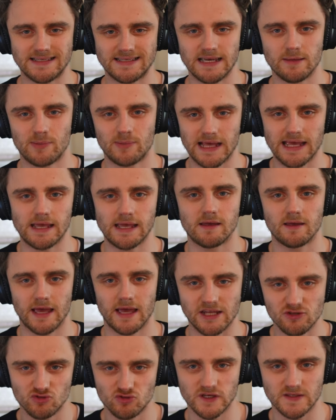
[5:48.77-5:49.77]
deeply
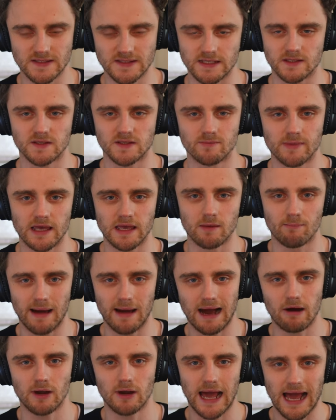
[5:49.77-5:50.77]
interesting to me
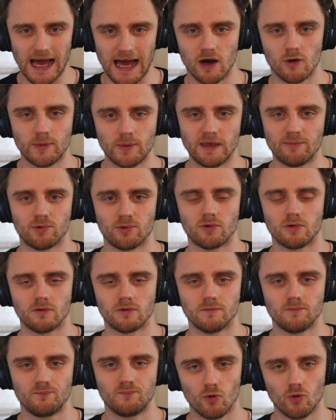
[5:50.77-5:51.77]
about how
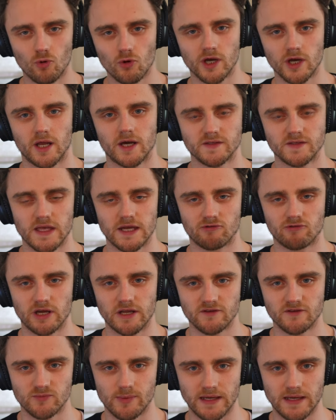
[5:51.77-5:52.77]
people organize their
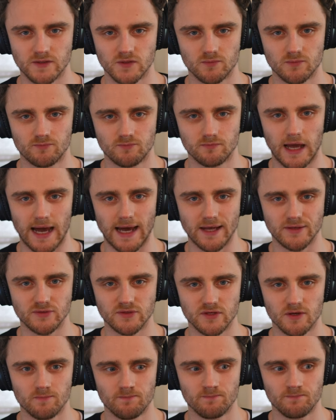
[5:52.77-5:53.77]
creative space.
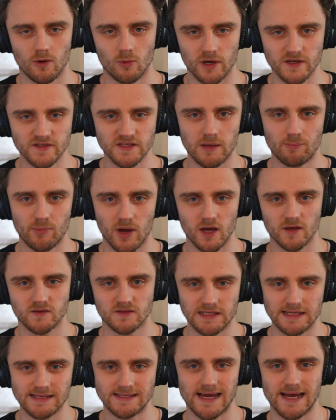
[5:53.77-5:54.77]
And whilst I
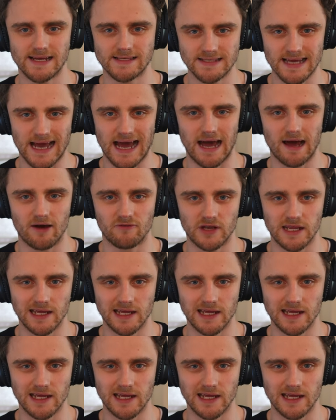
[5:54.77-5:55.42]
personally tend to have an